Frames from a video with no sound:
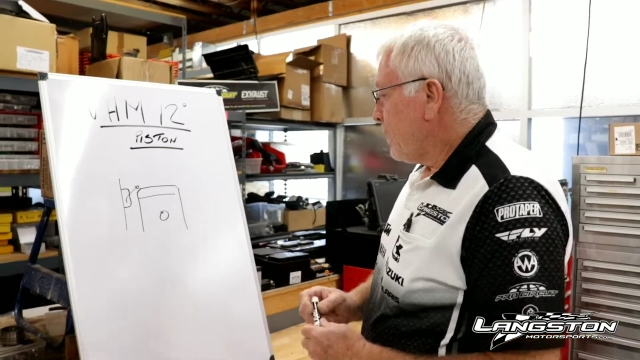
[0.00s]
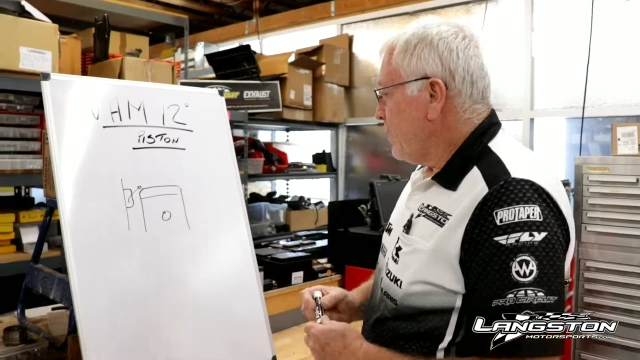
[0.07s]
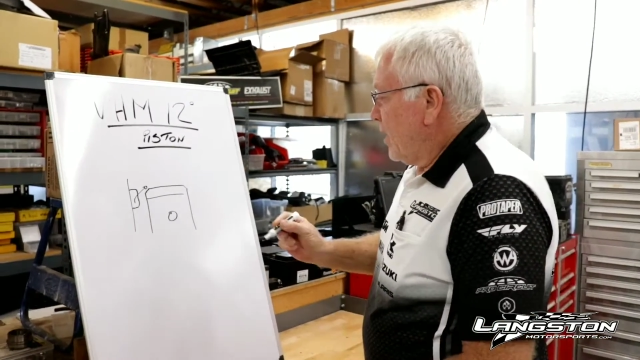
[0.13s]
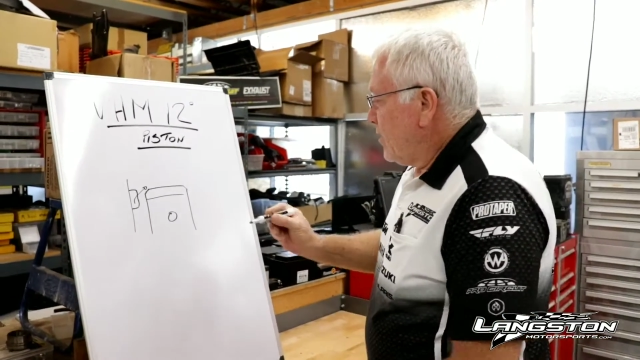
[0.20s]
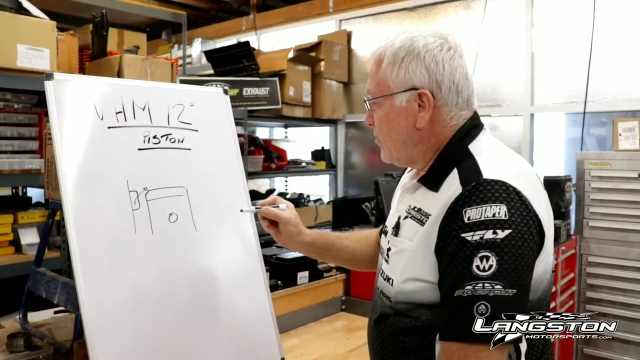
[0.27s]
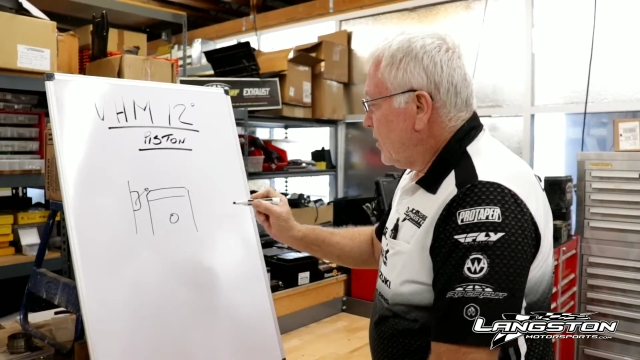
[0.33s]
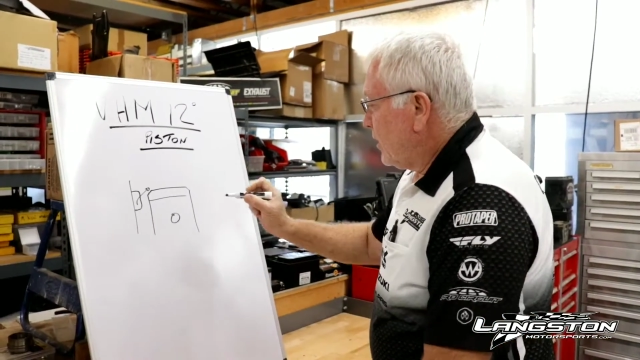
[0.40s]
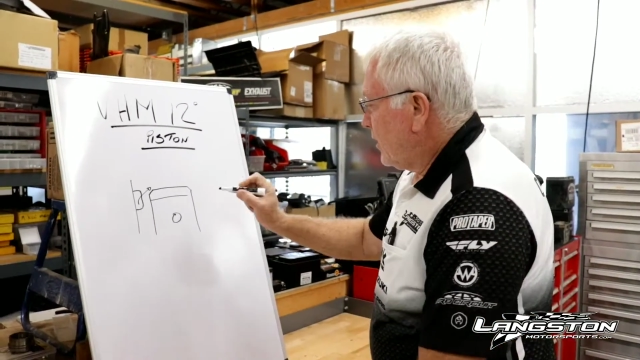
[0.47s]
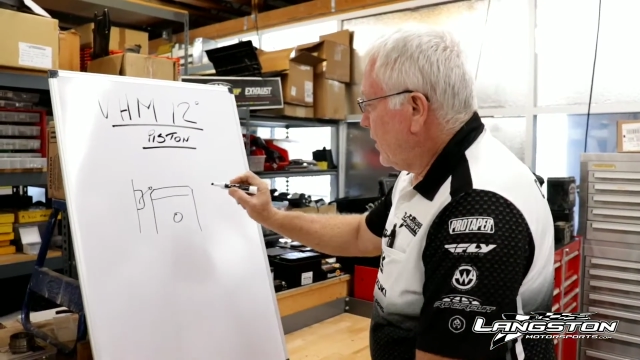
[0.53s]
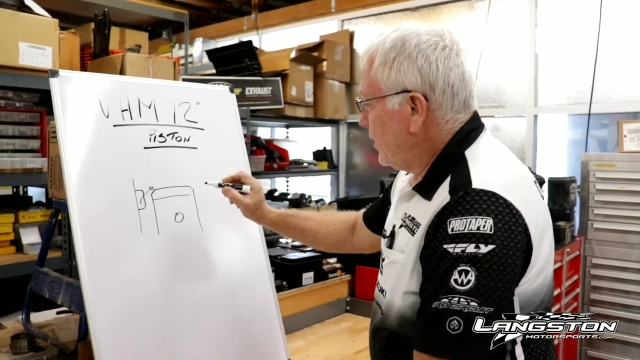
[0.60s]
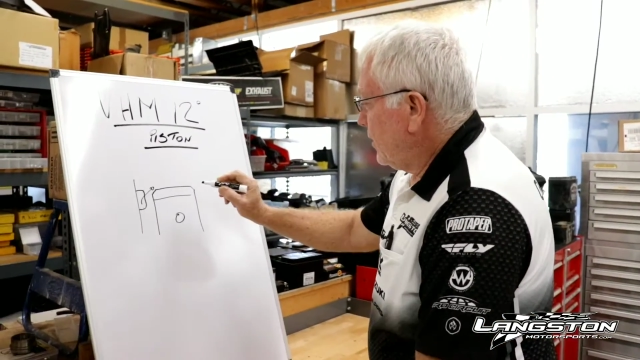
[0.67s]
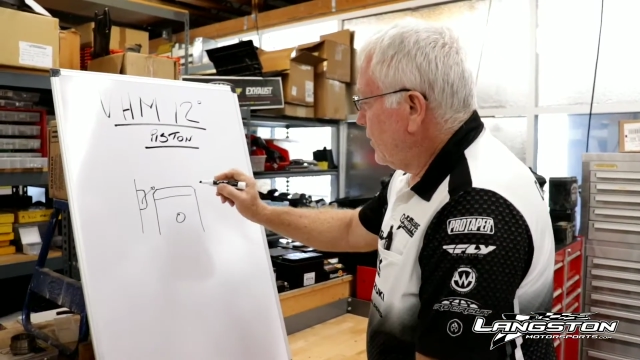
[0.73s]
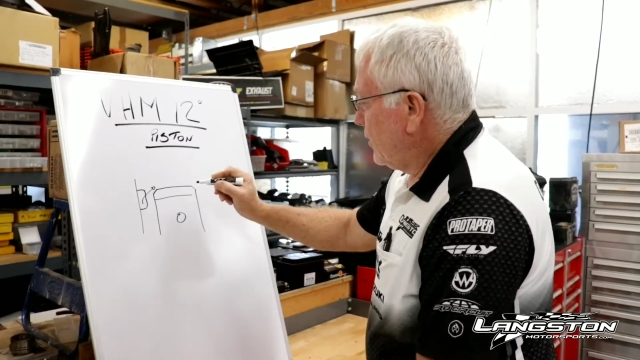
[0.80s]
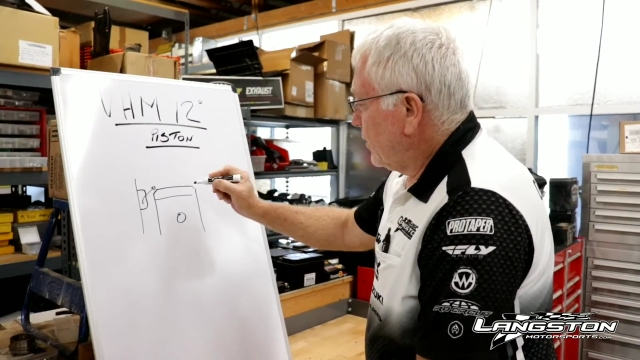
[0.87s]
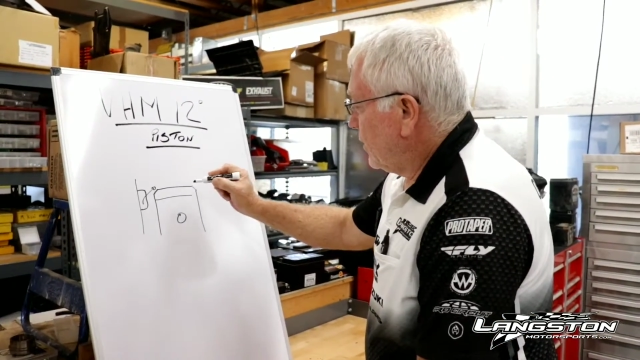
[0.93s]

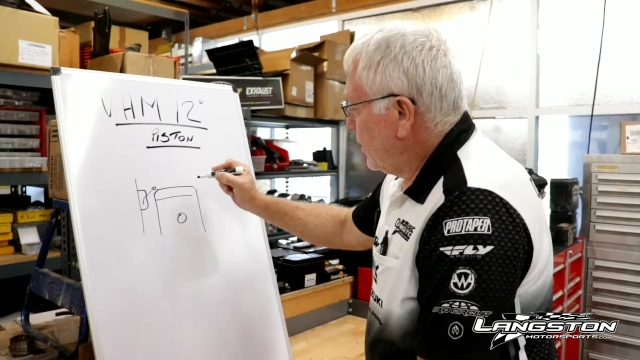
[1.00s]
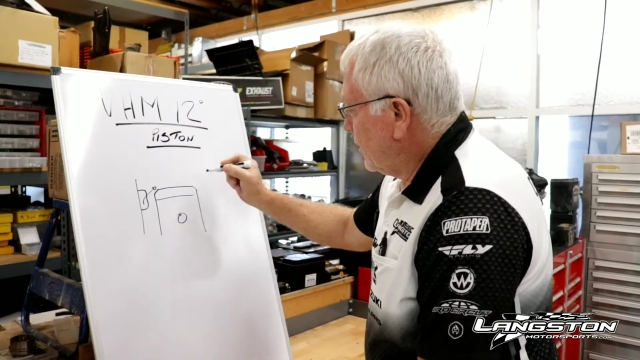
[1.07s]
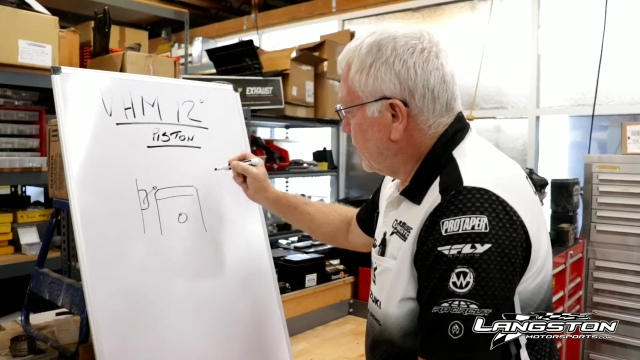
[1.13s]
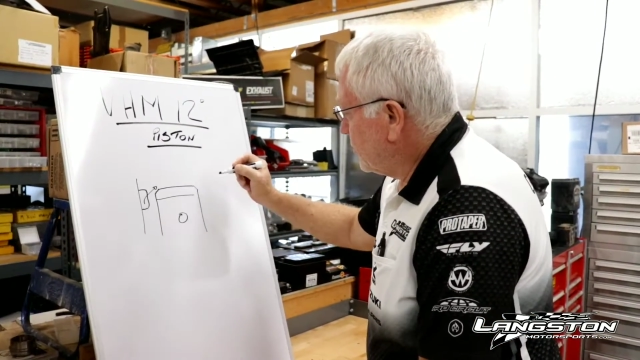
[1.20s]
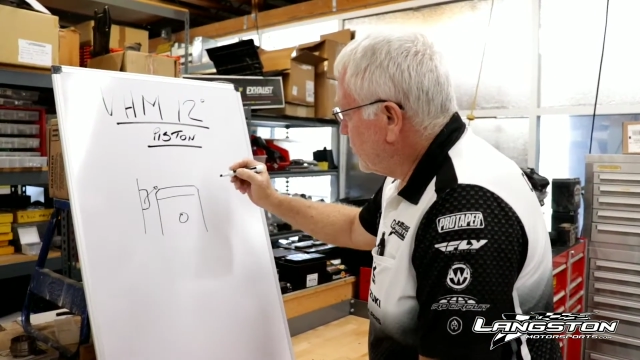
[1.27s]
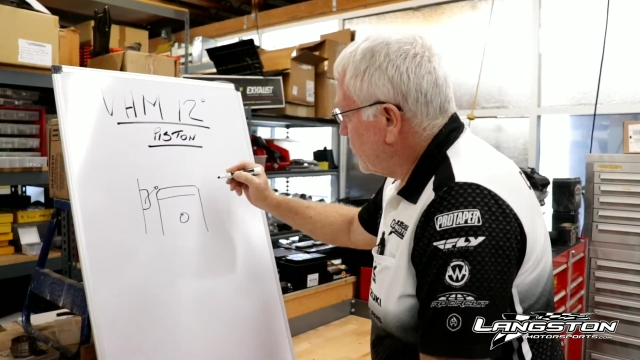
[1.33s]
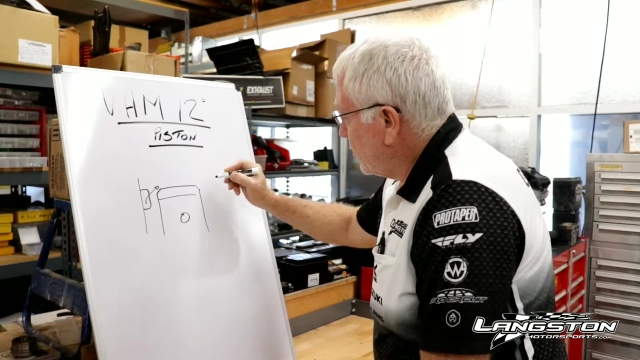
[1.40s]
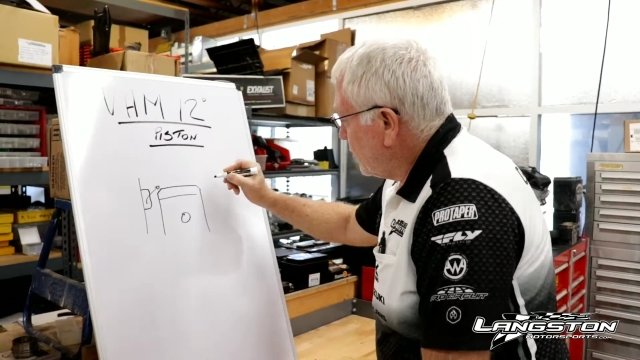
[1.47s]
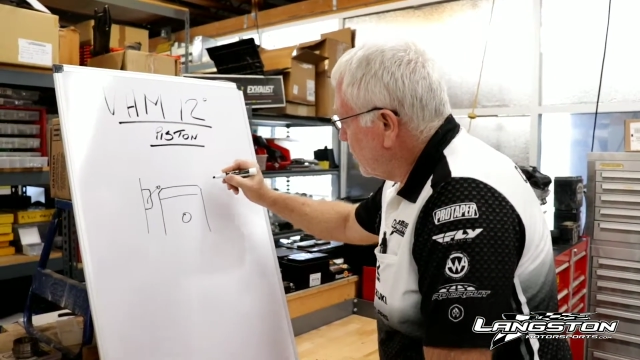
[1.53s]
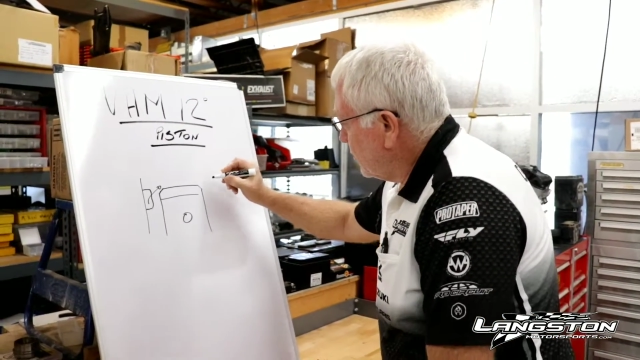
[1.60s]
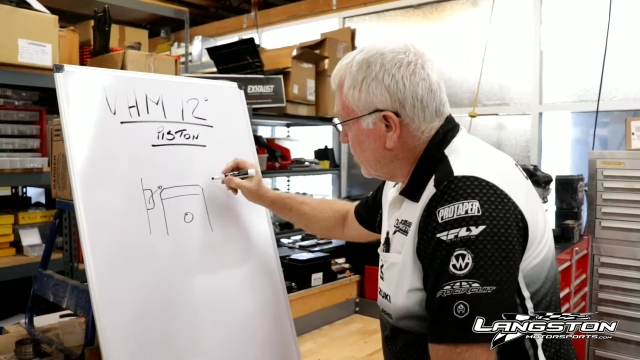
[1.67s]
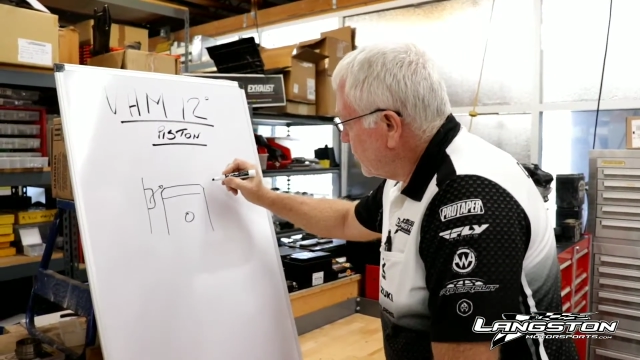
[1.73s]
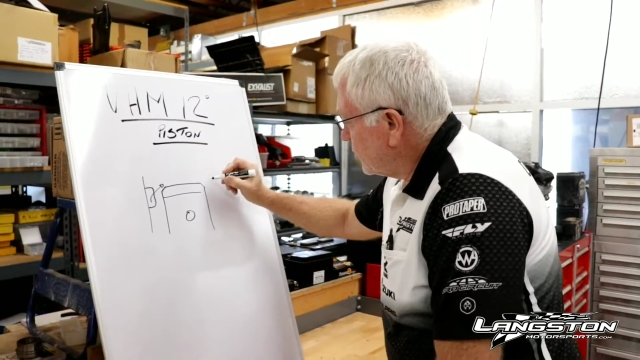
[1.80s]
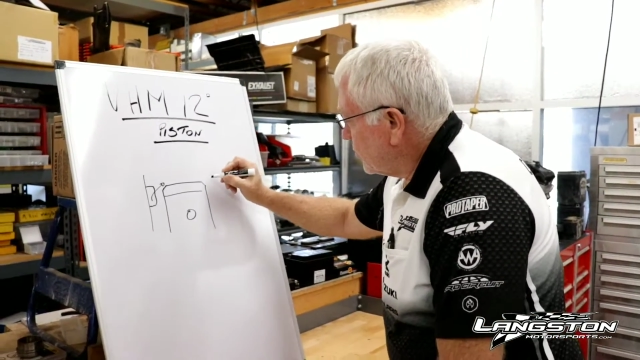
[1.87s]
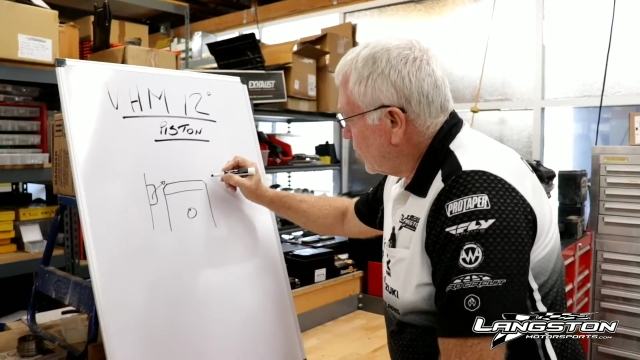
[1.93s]
Basically, a
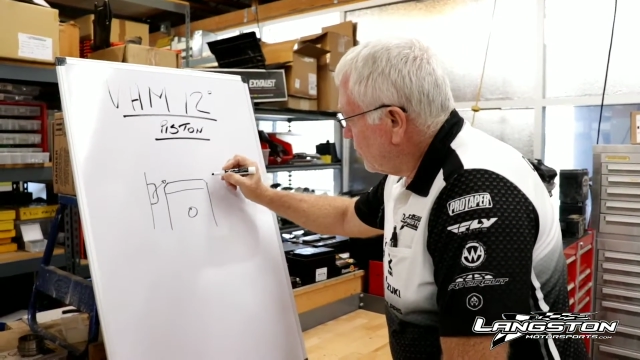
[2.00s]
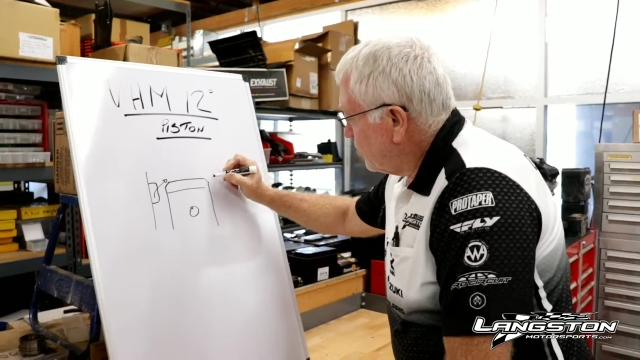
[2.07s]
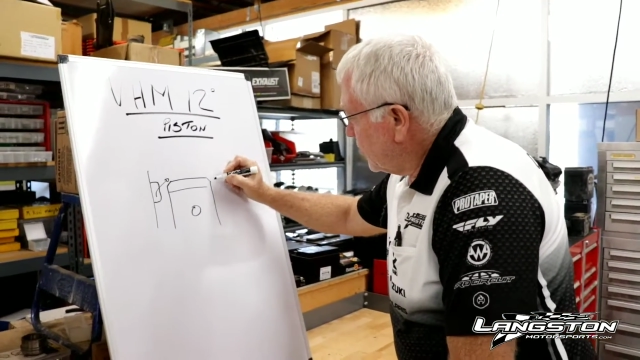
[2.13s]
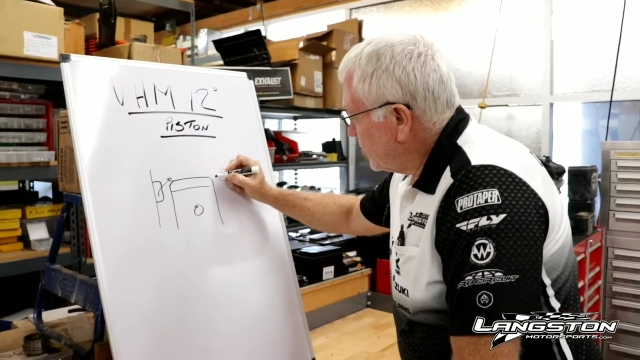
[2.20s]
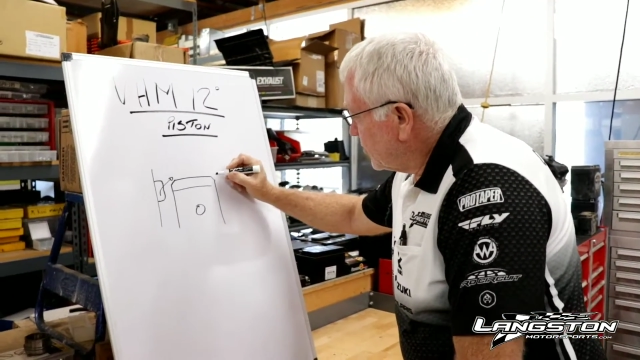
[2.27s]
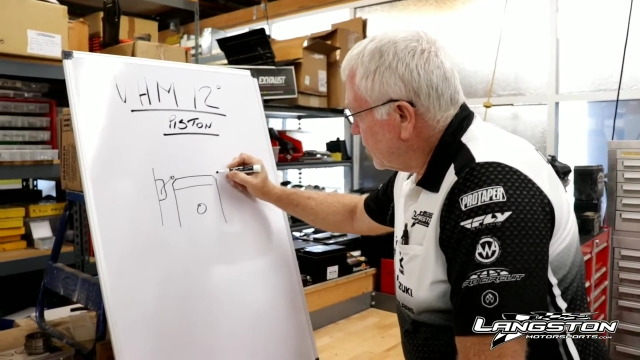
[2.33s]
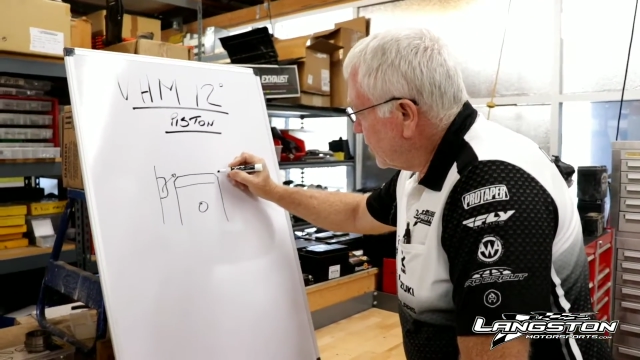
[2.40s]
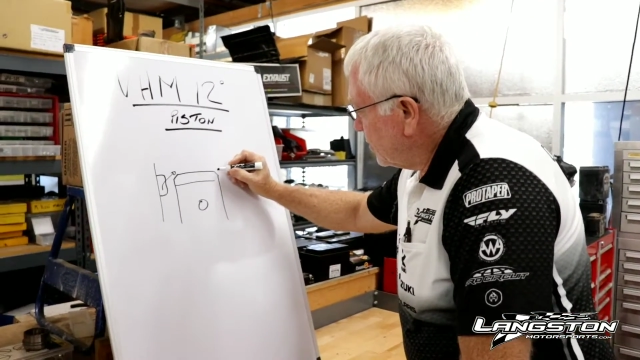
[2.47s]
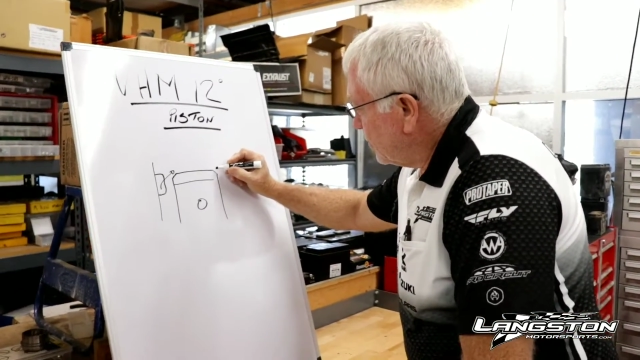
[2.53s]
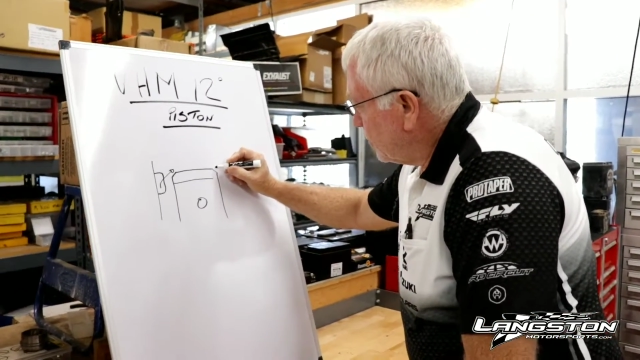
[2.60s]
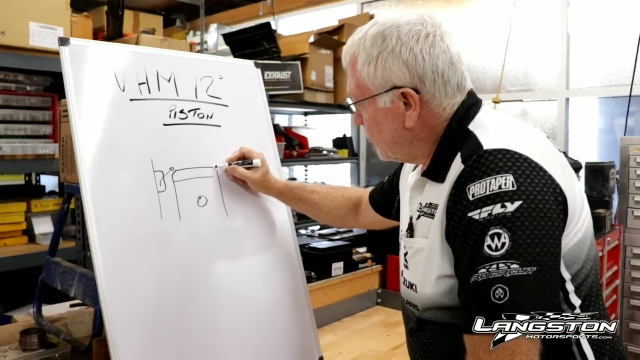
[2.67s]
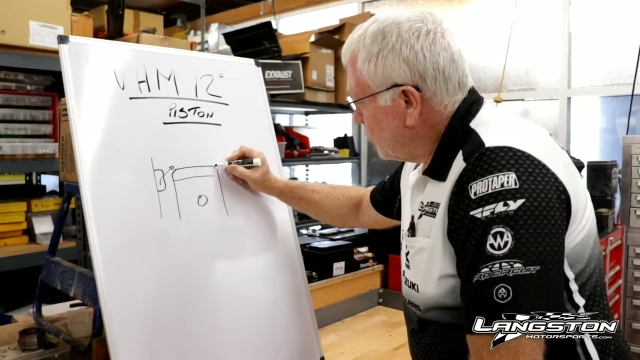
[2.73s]
stock piston